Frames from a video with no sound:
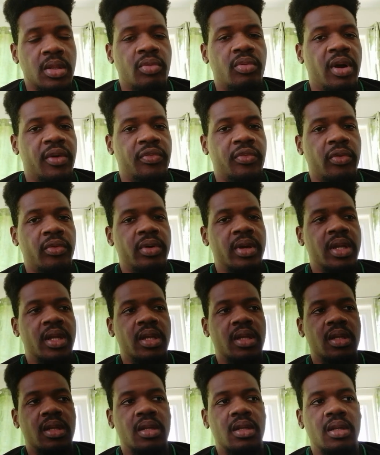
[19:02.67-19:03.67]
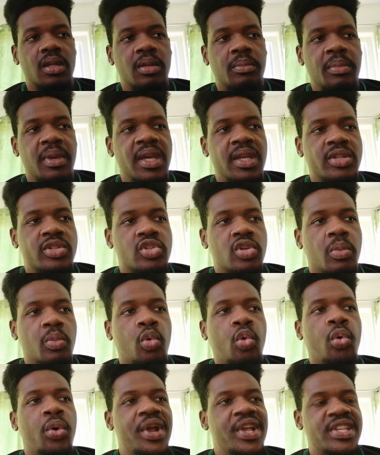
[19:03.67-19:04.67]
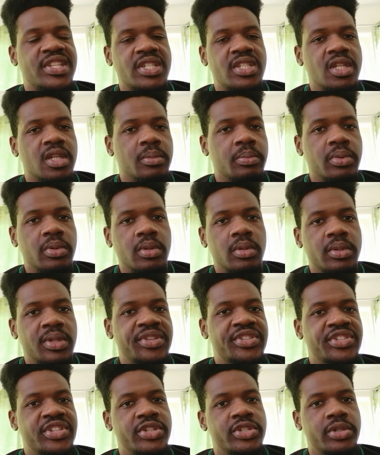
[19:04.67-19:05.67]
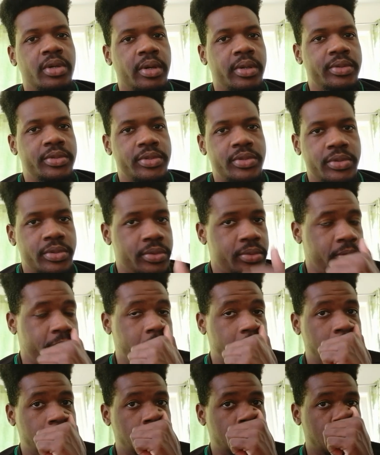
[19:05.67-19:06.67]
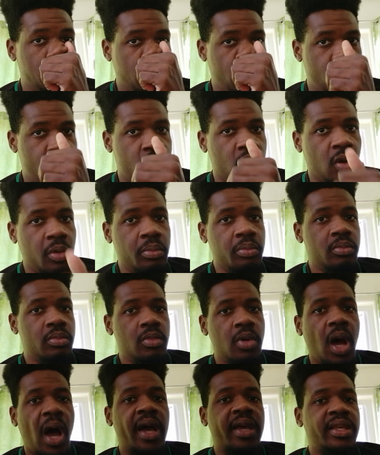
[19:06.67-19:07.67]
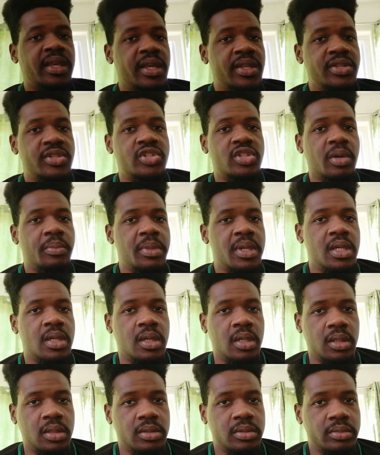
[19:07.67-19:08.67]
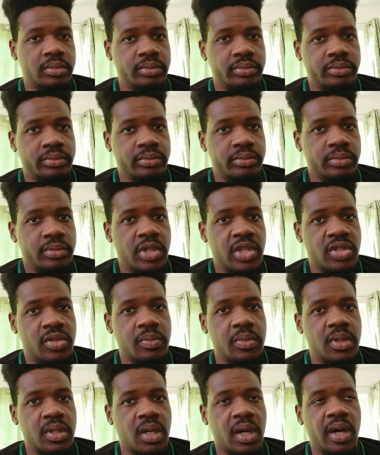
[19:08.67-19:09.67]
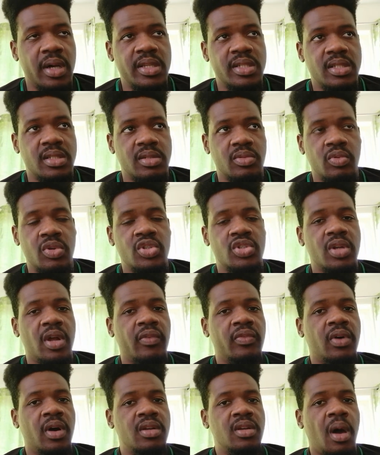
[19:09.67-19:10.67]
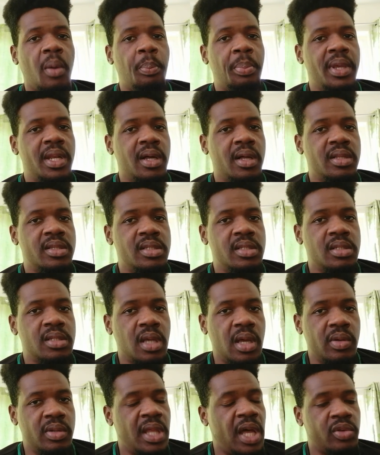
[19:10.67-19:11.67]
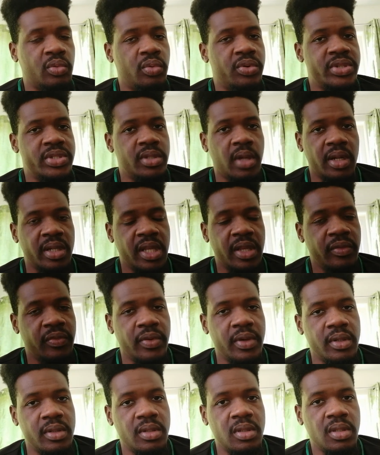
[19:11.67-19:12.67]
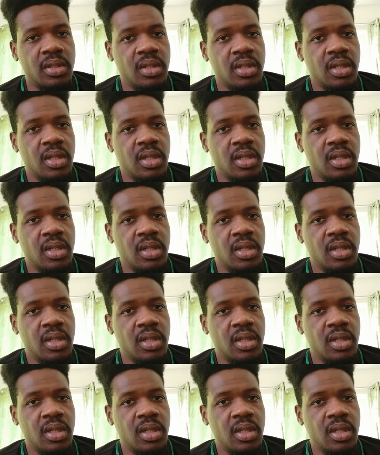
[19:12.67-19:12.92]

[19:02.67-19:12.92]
the referee made some questionable decisions, some against Jamaica me, because we should have gotten a penalty that was not given.